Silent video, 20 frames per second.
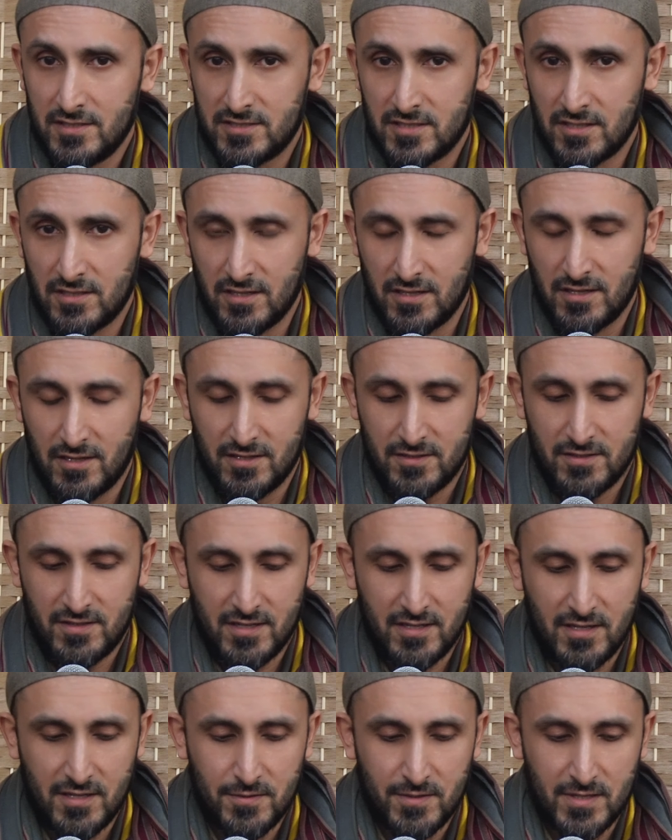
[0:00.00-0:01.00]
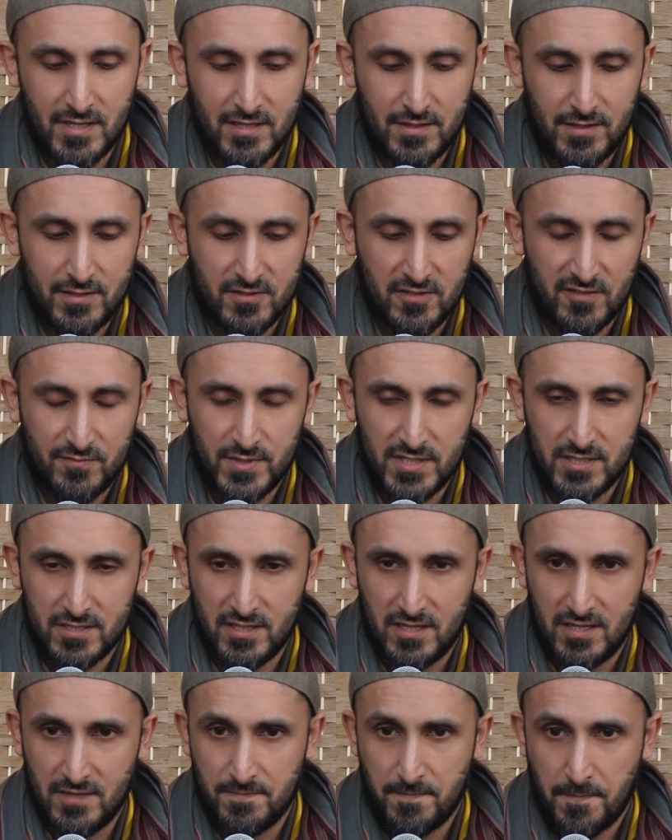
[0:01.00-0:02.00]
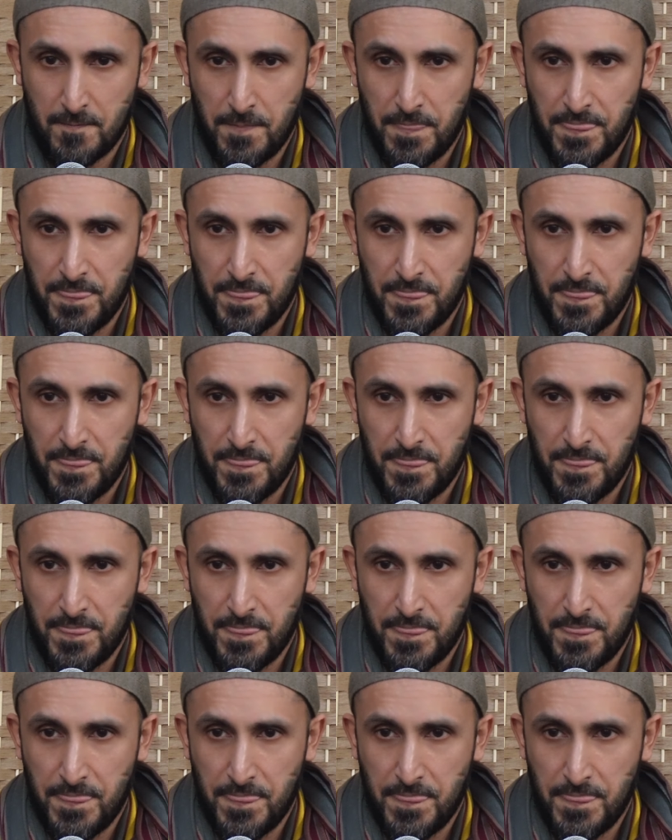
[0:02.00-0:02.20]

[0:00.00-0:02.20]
sallallahu alayhi wa sallam.